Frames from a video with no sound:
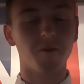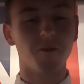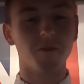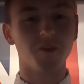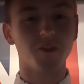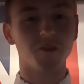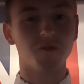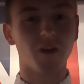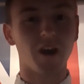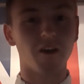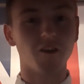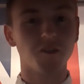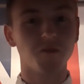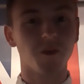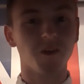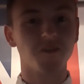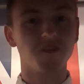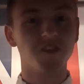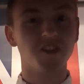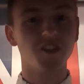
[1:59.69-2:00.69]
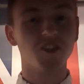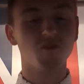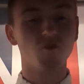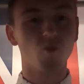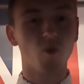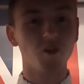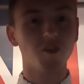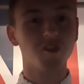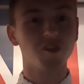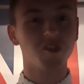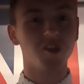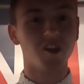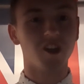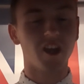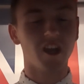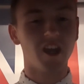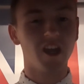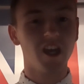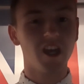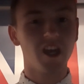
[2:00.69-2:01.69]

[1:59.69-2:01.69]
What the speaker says: with this virus, but I've sneezed once today,